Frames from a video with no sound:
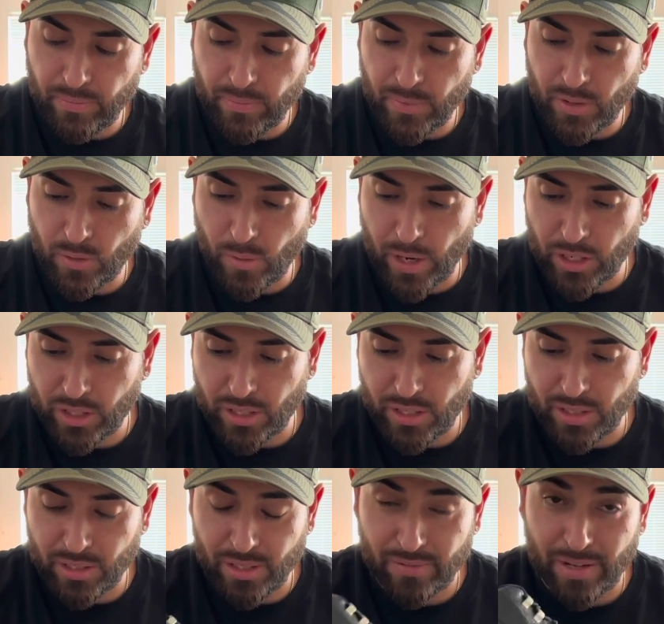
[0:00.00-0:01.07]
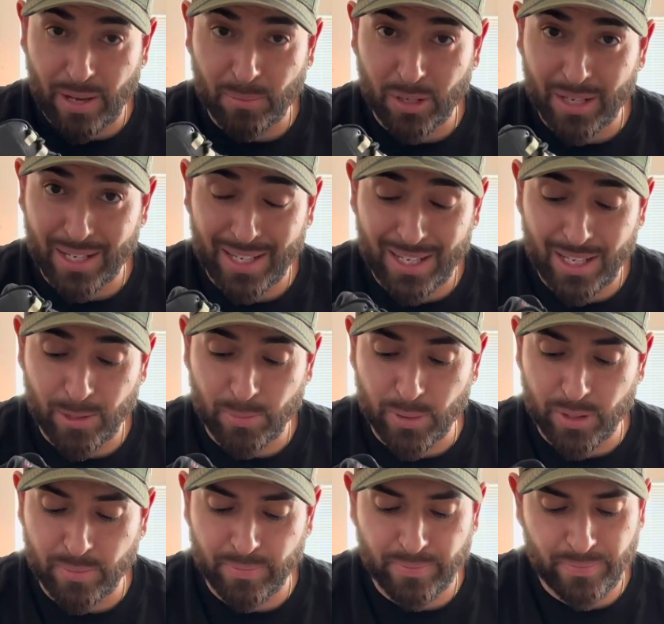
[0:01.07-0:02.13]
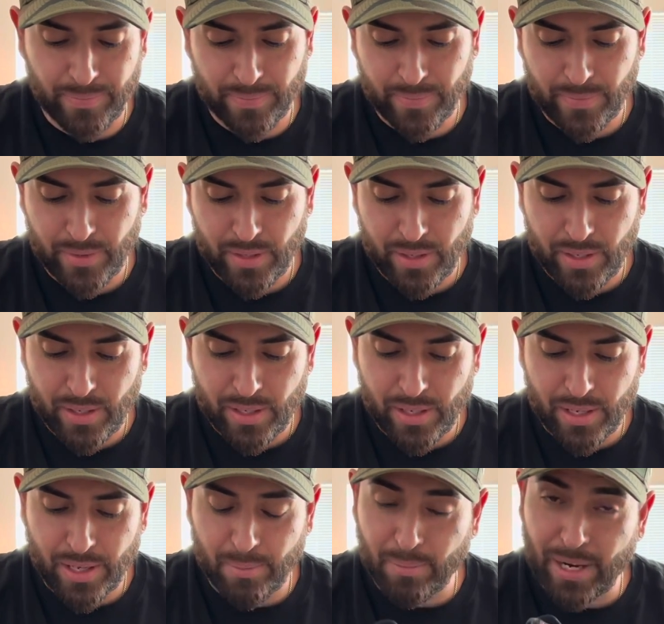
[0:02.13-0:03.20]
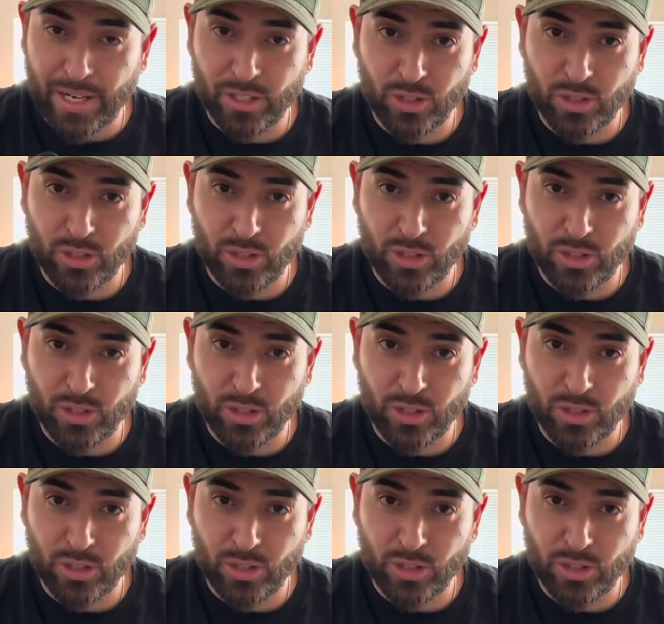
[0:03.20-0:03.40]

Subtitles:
The question is if I'm gonna keep them. I might